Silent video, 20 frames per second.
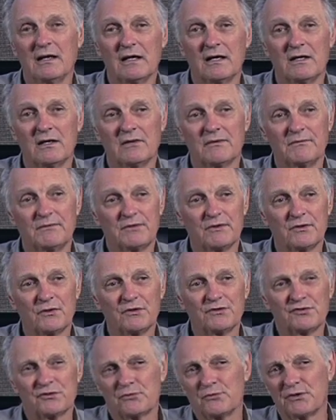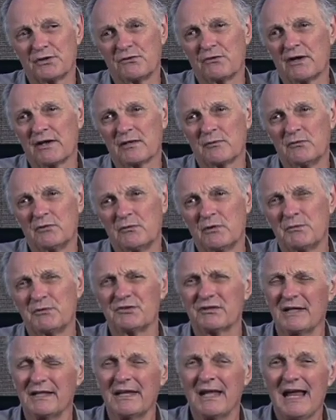Those are regrettable
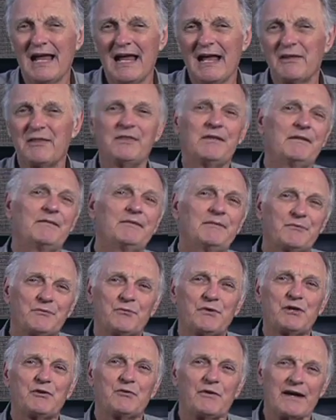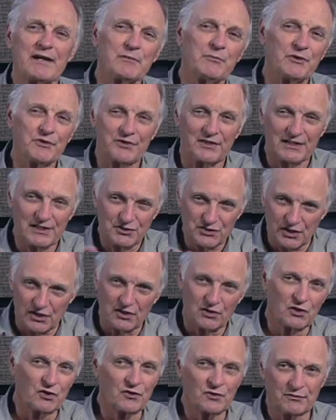moments. Regrettable things you
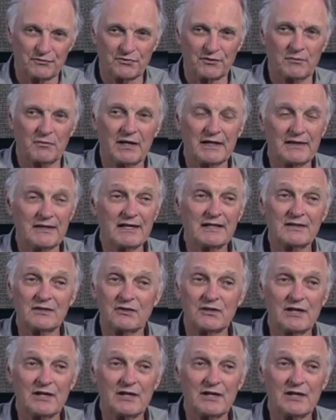can learn from. I think that